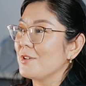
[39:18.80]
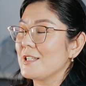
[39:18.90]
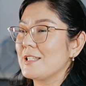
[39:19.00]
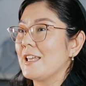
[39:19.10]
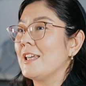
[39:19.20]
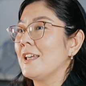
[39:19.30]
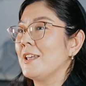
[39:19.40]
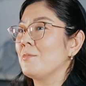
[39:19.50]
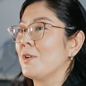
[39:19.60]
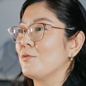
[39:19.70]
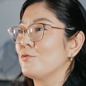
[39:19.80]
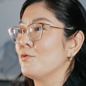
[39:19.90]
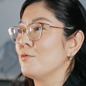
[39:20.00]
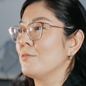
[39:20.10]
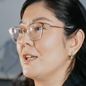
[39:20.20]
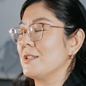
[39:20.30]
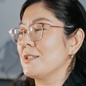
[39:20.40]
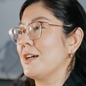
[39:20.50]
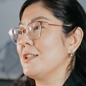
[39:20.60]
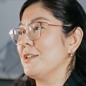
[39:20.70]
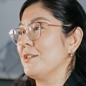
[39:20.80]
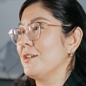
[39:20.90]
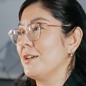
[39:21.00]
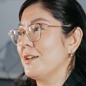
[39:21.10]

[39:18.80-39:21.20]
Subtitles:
staying in my room and studying,